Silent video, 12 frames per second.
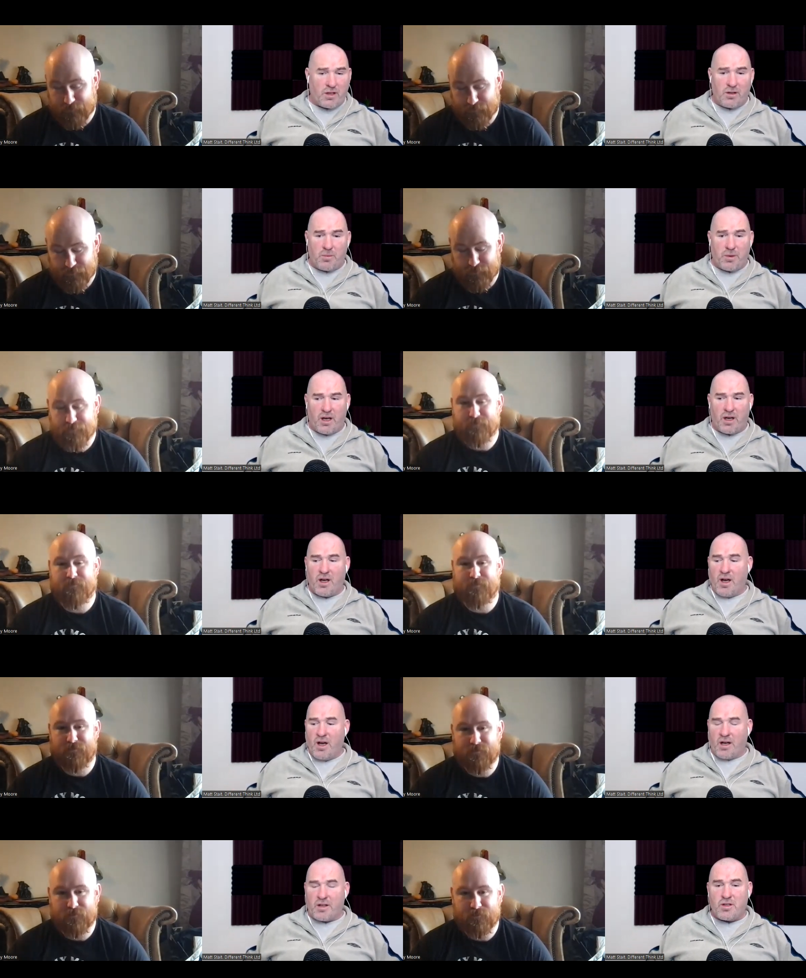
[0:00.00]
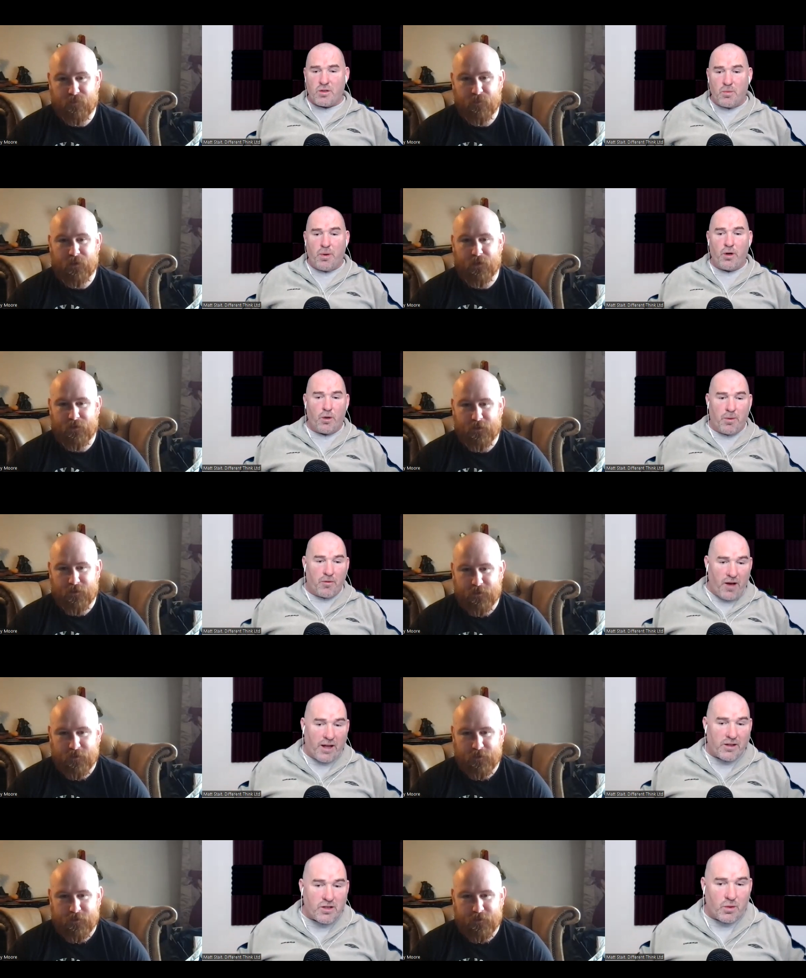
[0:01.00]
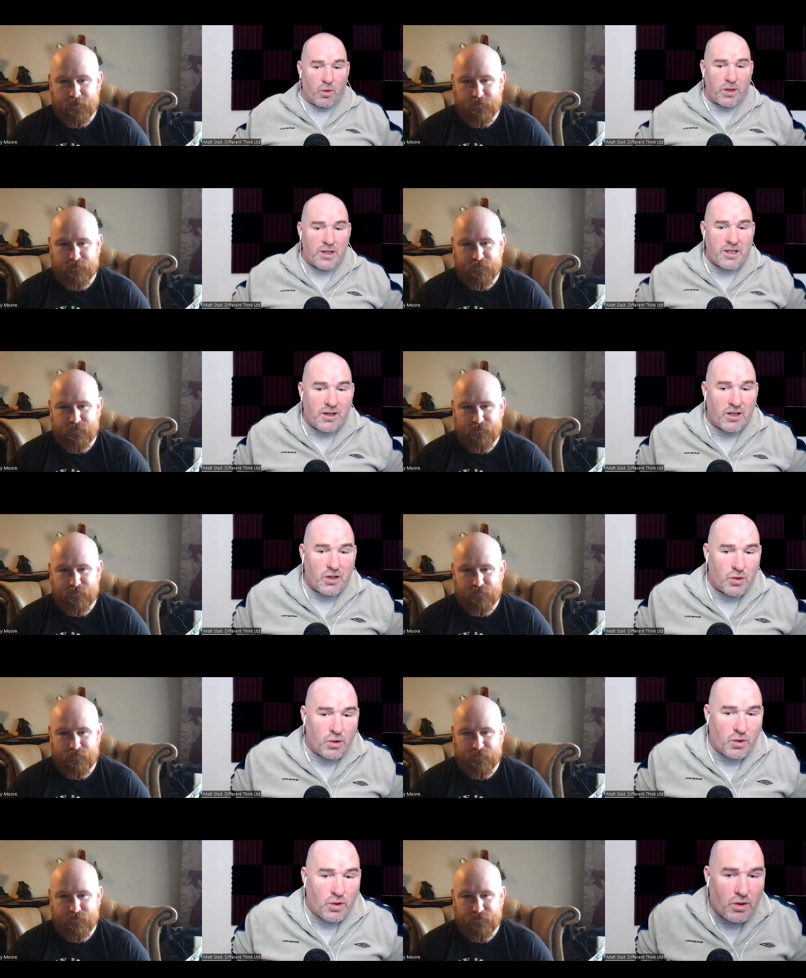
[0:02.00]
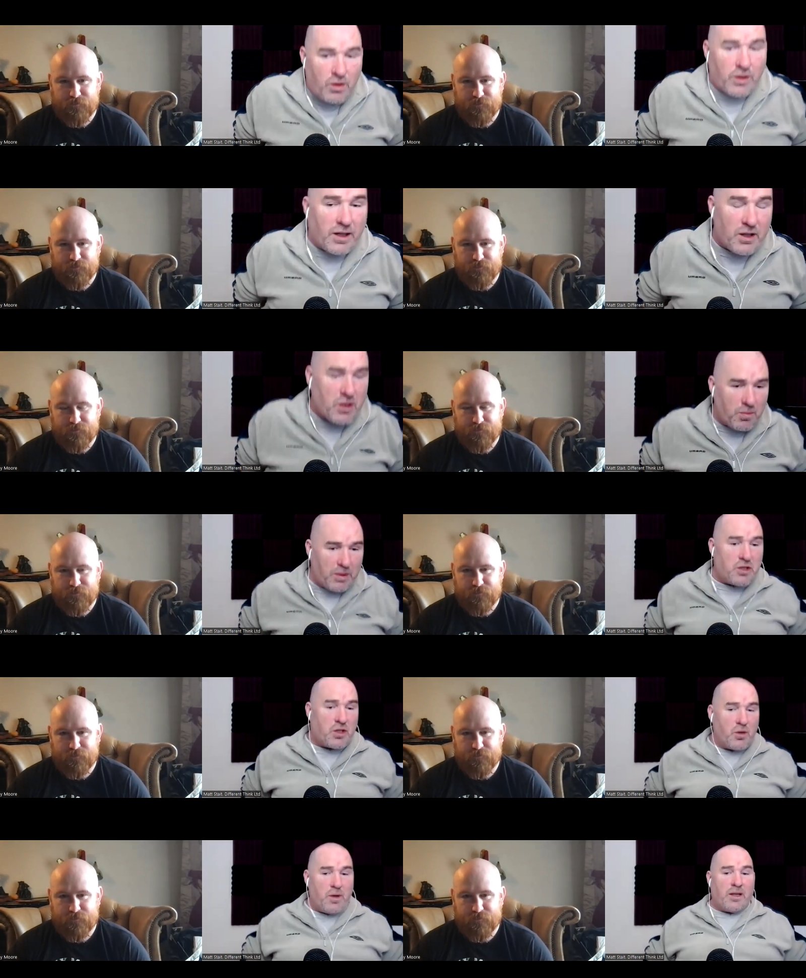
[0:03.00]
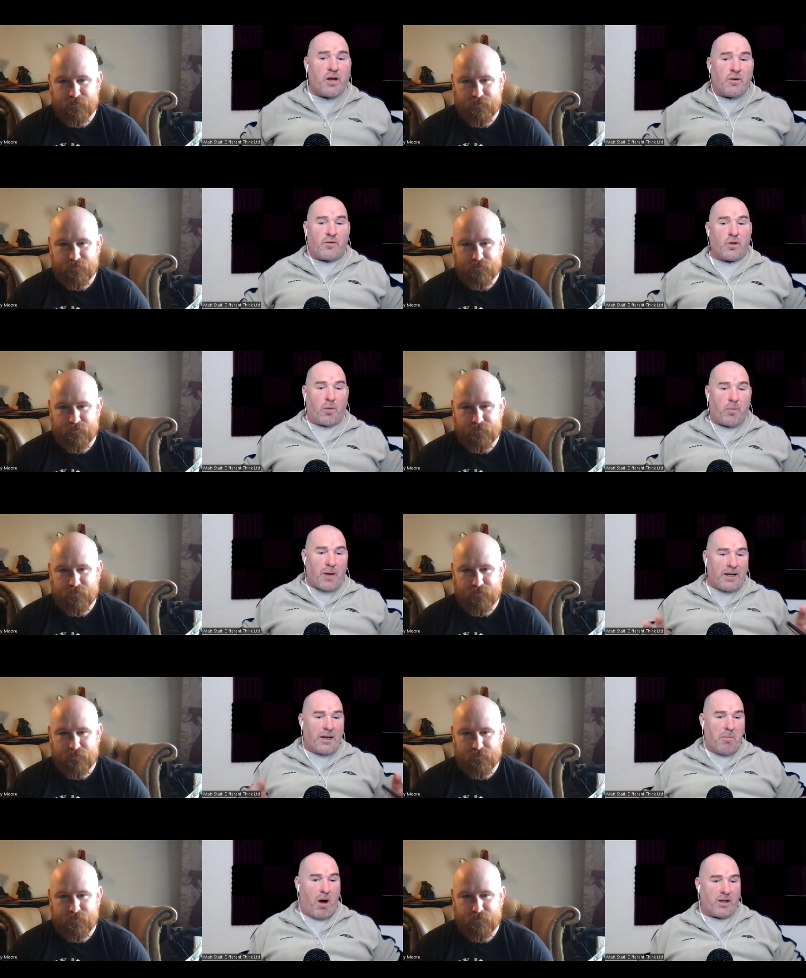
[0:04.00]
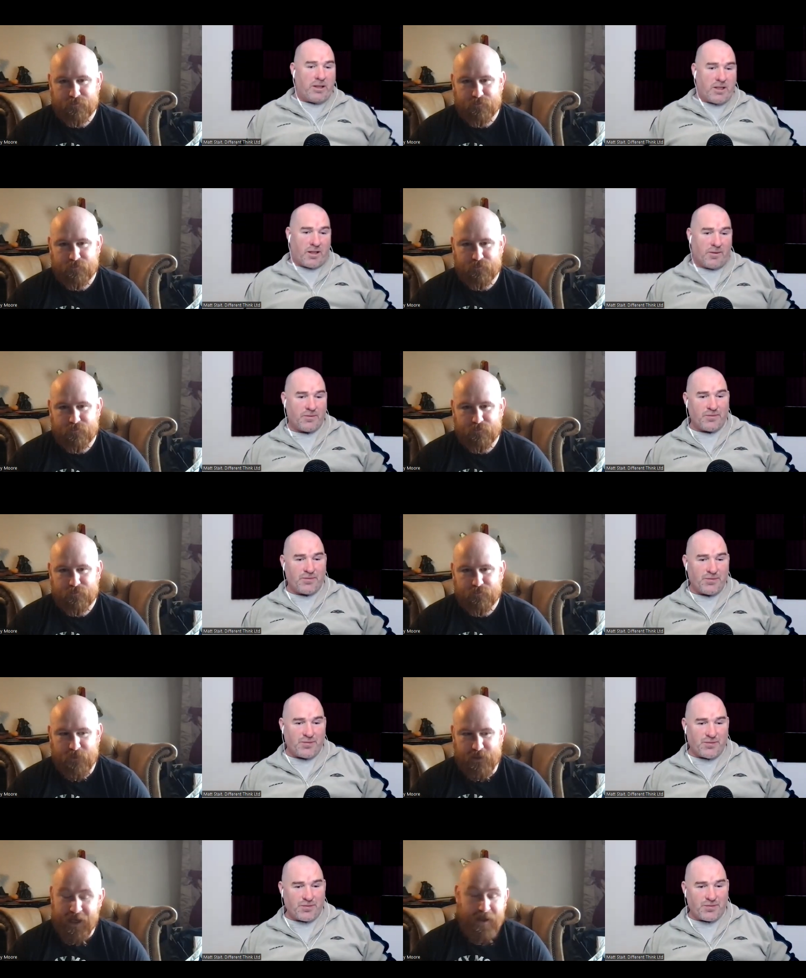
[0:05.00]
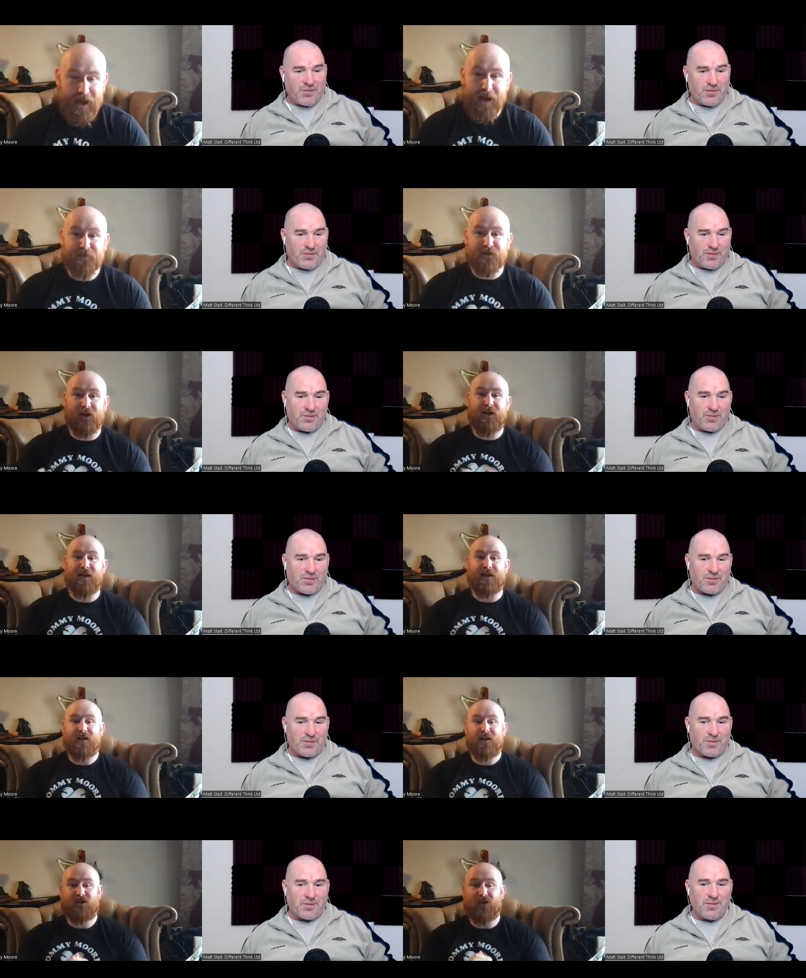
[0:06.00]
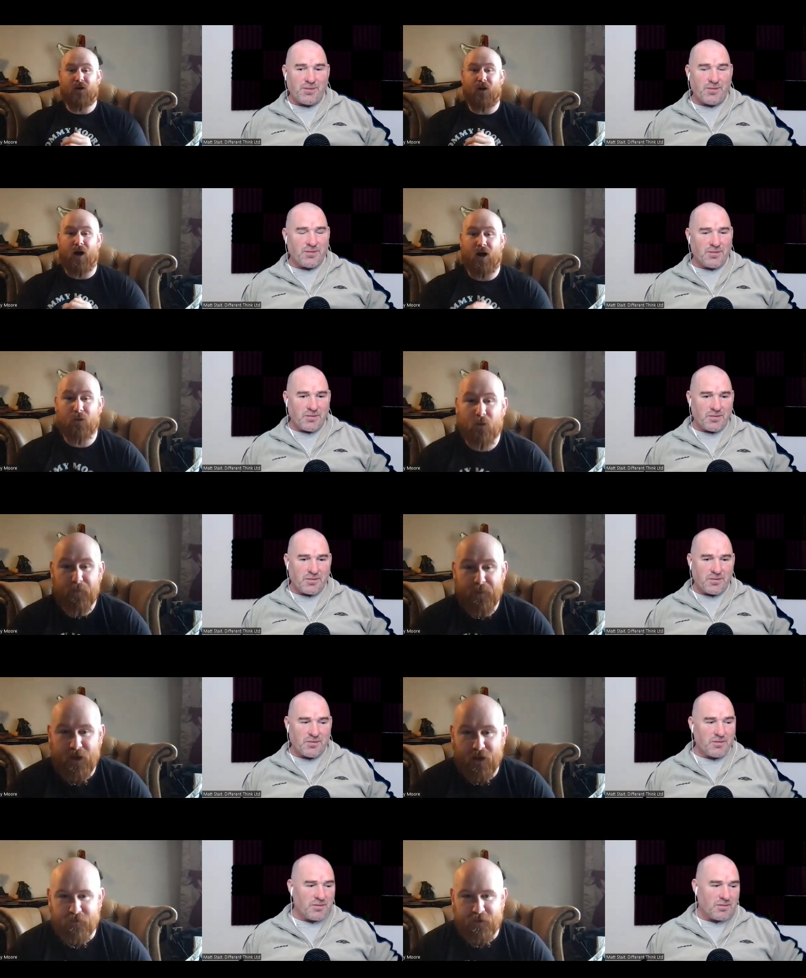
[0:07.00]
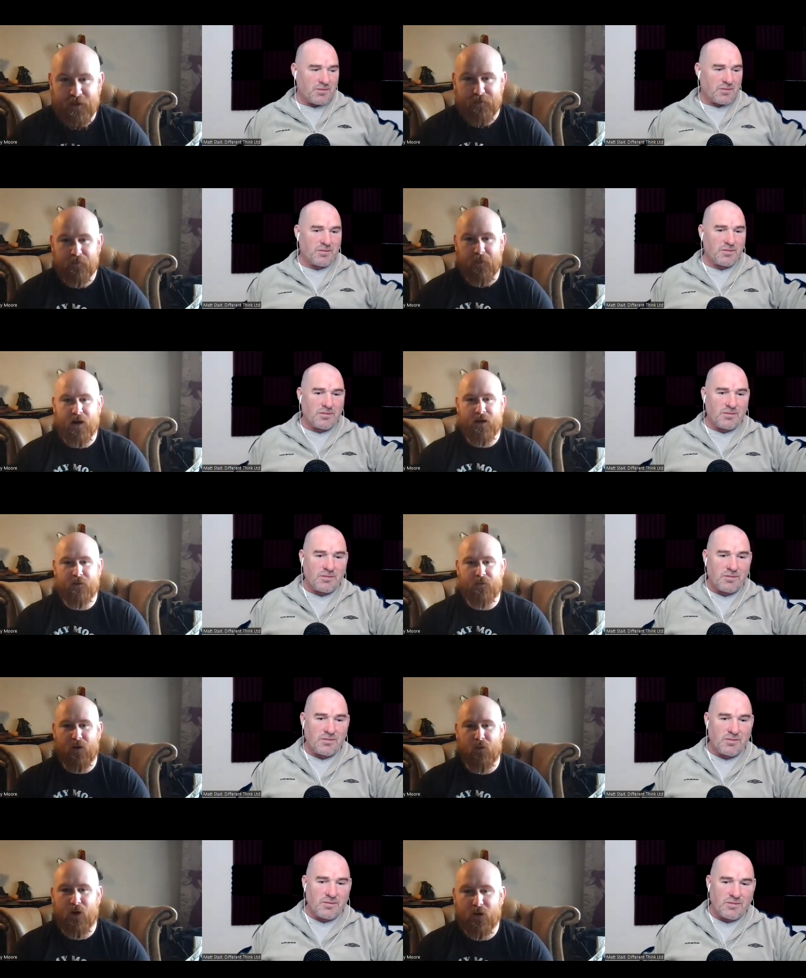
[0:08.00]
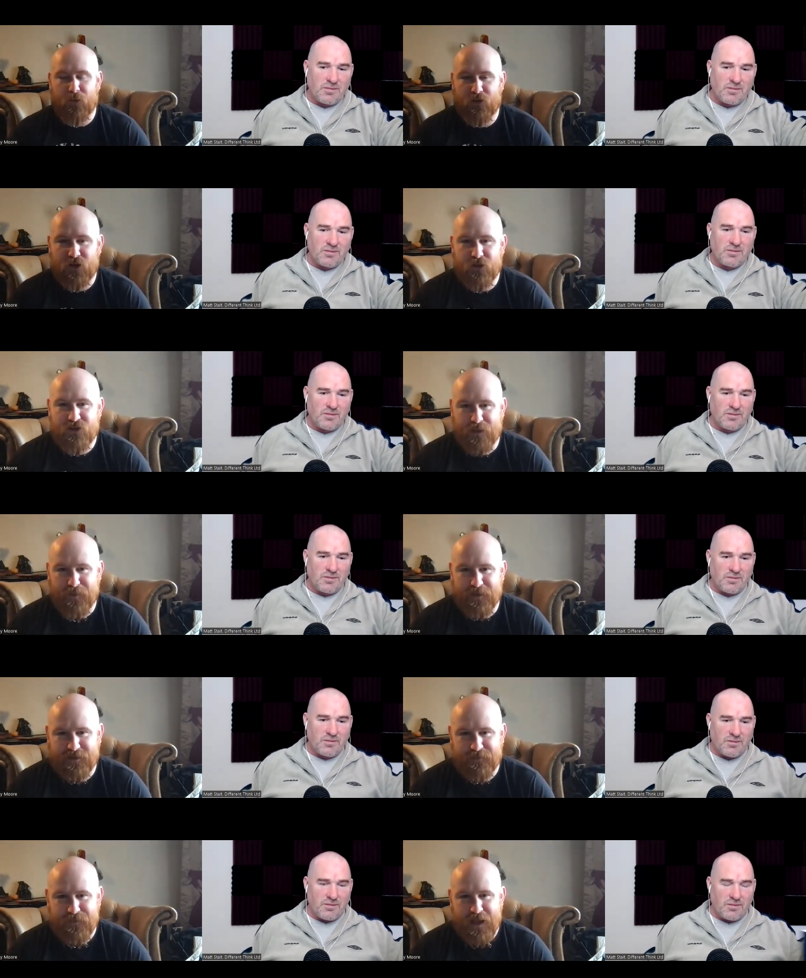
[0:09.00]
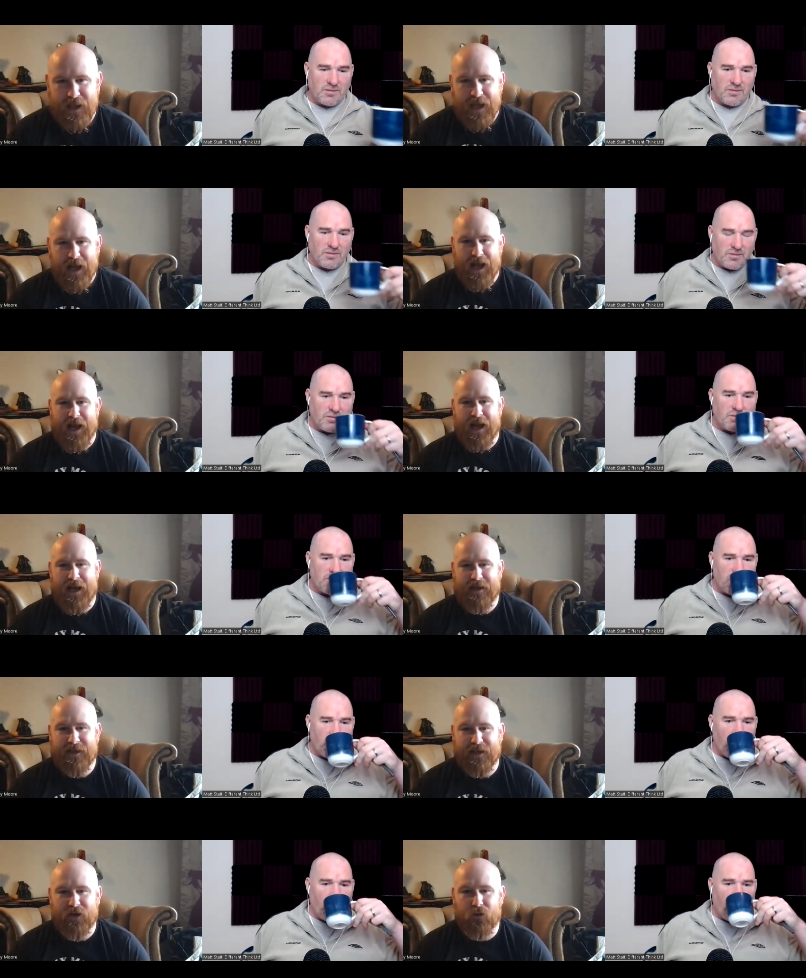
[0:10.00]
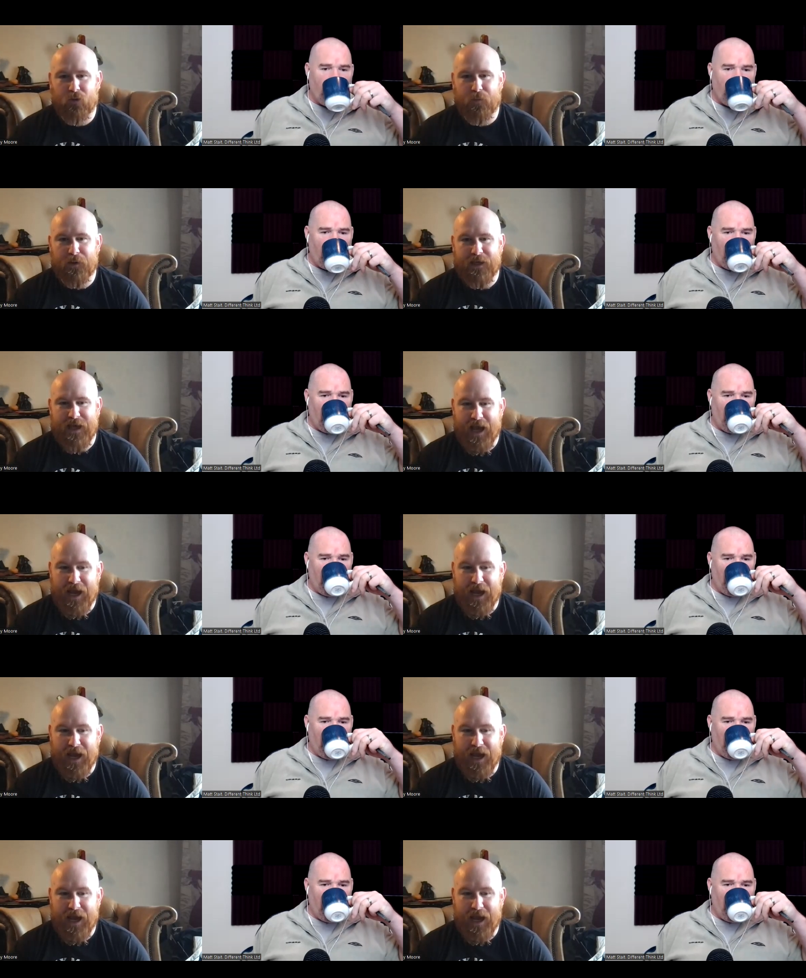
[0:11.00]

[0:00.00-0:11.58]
Speaker 1: It's going to be a, a superb event. So what is it that you're looking to be doing there? Have you got a plan in mind?
Speaker 2: Yeah, absolutely. So I will be covering my, my World War II syllabus and it will be